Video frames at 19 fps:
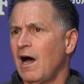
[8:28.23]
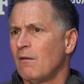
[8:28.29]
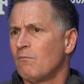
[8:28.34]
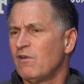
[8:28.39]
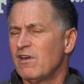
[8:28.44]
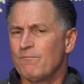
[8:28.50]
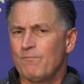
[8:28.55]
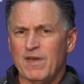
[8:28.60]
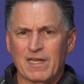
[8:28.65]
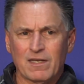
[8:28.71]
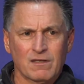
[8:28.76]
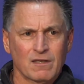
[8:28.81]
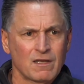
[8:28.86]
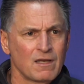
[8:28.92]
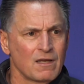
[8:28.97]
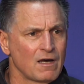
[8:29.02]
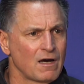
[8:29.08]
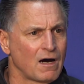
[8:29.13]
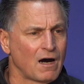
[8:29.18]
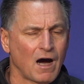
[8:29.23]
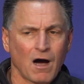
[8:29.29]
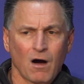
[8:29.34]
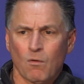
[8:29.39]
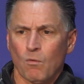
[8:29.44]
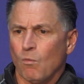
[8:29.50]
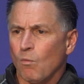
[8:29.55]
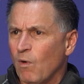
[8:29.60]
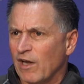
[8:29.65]
We've beaten
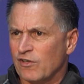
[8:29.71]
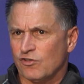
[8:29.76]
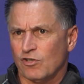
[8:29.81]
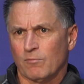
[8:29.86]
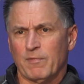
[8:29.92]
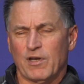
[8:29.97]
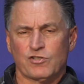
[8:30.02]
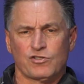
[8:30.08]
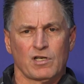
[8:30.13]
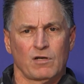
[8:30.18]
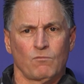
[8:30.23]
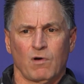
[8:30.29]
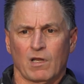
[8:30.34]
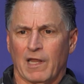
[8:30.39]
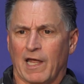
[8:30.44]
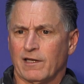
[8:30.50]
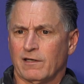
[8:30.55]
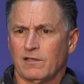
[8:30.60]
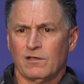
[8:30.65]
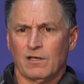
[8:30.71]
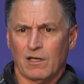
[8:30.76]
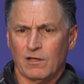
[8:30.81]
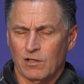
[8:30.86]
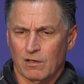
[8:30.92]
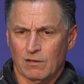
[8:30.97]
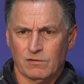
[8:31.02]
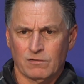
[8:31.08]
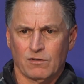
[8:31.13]
Western Michigan. Like,
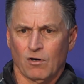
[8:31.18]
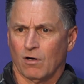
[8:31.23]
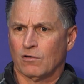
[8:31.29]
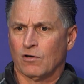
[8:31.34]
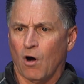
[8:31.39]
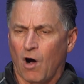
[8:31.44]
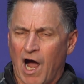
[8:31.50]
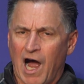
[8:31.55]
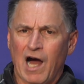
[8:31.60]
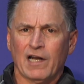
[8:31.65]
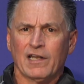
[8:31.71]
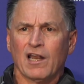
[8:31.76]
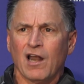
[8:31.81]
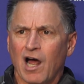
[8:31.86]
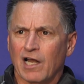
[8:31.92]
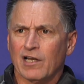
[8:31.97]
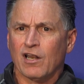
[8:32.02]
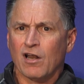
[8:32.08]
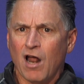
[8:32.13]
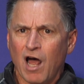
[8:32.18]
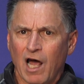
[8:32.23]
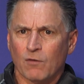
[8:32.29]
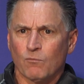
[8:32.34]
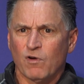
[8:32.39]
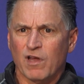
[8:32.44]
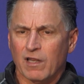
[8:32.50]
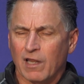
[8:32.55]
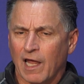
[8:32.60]
you go on and on and
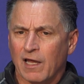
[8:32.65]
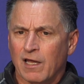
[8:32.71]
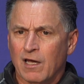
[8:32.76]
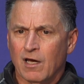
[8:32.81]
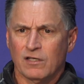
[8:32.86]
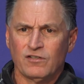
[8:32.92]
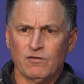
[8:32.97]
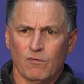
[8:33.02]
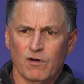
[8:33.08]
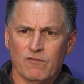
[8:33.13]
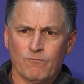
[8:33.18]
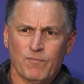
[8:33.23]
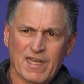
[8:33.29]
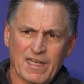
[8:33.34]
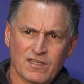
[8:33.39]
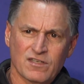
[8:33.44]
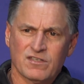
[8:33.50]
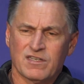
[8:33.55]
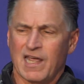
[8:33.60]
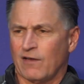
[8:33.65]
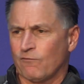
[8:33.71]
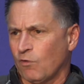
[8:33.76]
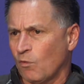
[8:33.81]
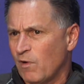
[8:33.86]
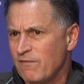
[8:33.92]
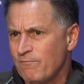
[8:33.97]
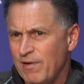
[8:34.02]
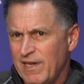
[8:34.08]
on. We've beaten
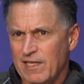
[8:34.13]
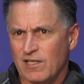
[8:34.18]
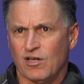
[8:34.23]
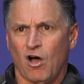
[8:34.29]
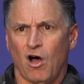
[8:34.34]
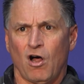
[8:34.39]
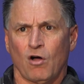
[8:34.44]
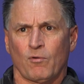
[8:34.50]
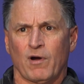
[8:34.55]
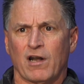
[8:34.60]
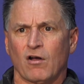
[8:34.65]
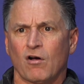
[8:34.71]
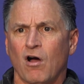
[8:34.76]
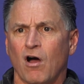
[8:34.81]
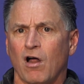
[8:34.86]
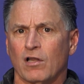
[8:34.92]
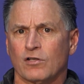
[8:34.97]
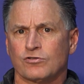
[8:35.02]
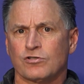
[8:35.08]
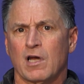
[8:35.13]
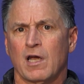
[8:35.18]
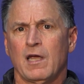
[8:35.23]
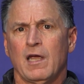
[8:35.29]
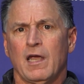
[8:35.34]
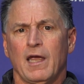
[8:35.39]
Denver. We've beaten Colorado College.